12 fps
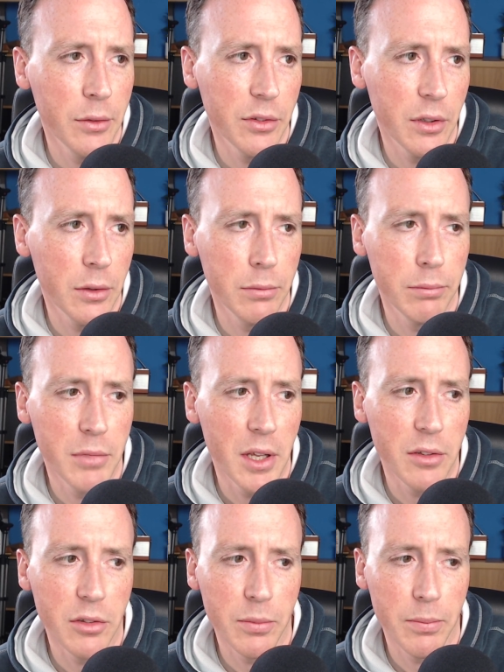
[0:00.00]
So yeah,
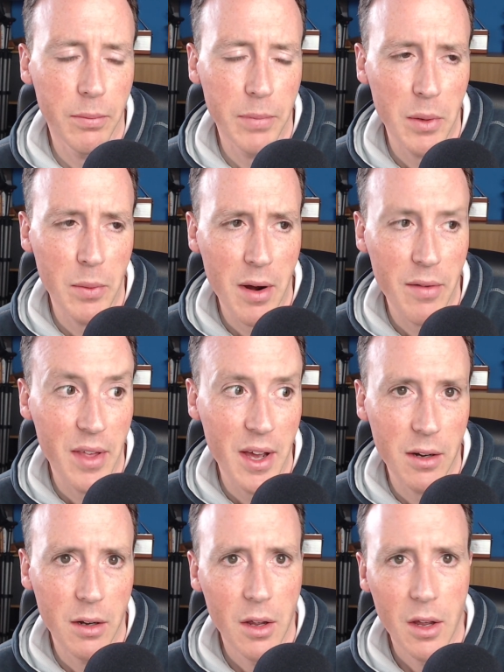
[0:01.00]
just be aware of that.